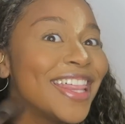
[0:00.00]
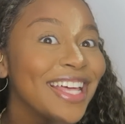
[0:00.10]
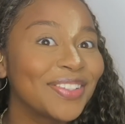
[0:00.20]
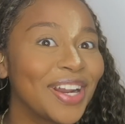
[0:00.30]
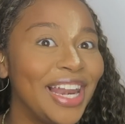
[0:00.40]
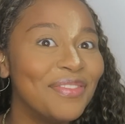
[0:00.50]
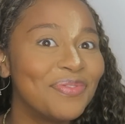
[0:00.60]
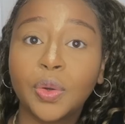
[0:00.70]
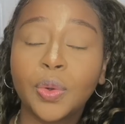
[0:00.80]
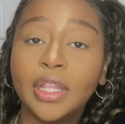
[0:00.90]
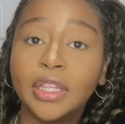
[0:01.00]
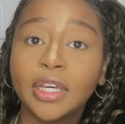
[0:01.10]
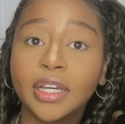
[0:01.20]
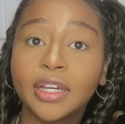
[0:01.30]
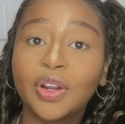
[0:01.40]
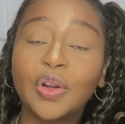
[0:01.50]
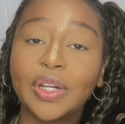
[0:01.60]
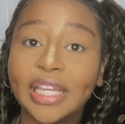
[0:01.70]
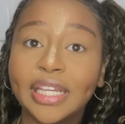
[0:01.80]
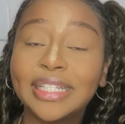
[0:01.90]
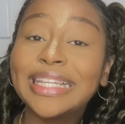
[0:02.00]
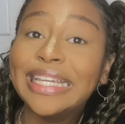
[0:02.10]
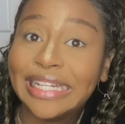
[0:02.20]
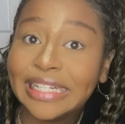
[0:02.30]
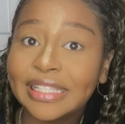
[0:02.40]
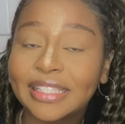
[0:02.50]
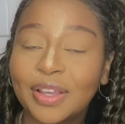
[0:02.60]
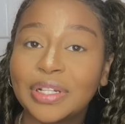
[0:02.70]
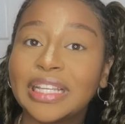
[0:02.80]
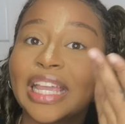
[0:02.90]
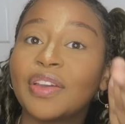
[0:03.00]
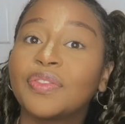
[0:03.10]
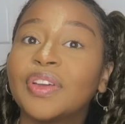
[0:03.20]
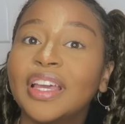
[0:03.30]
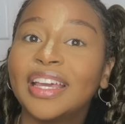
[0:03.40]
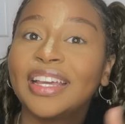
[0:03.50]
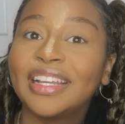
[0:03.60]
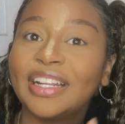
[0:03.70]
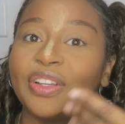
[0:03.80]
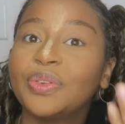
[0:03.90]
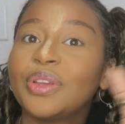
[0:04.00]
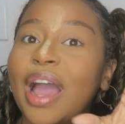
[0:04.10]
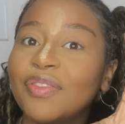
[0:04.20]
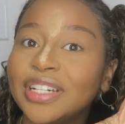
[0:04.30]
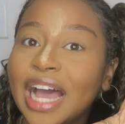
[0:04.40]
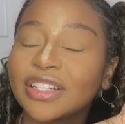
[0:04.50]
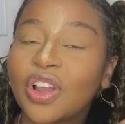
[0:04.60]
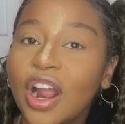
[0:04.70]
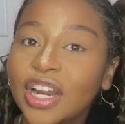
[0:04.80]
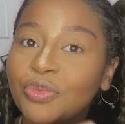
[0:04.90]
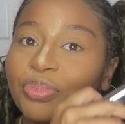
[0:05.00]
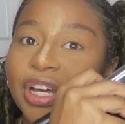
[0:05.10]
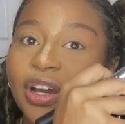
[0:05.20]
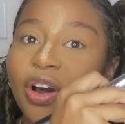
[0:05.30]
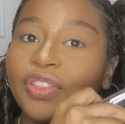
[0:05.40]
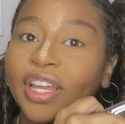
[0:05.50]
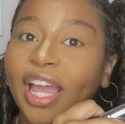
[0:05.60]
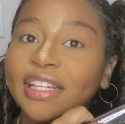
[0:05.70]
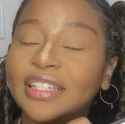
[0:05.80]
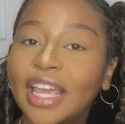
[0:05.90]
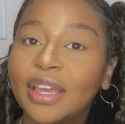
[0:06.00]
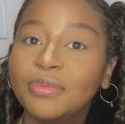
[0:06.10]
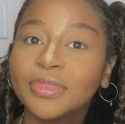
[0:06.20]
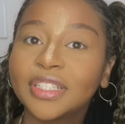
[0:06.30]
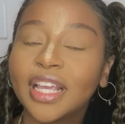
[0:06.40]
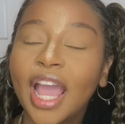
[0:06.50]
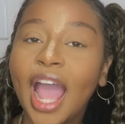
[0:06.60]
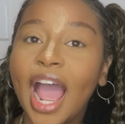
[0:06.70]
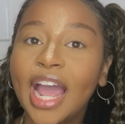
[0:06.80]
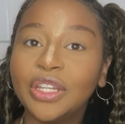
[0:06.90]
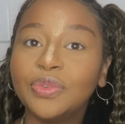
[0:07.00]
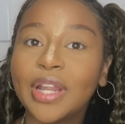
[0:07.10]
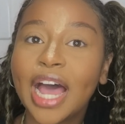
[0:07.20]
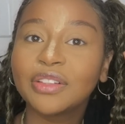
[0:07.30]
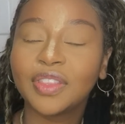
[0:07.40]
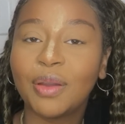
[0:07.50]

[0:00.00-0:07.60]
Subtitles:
That's what I live. You know, in the early teens, they would say you have a dance card and you put down all the guys' names and you dance with